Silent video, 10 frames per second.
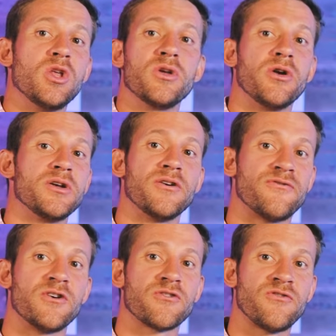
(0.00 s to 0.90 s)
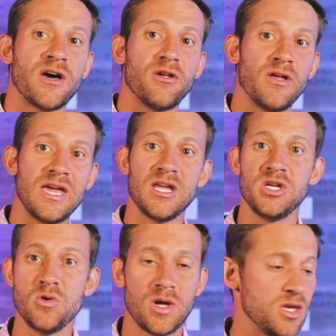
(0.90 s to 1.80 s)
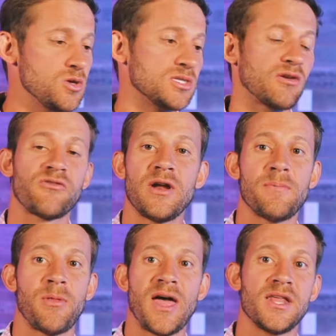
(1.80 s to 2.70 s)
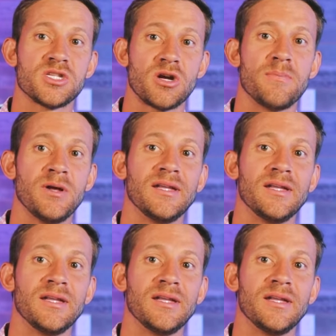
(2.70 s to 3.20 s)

you know, you're on your first funnel, you can use this free plan and start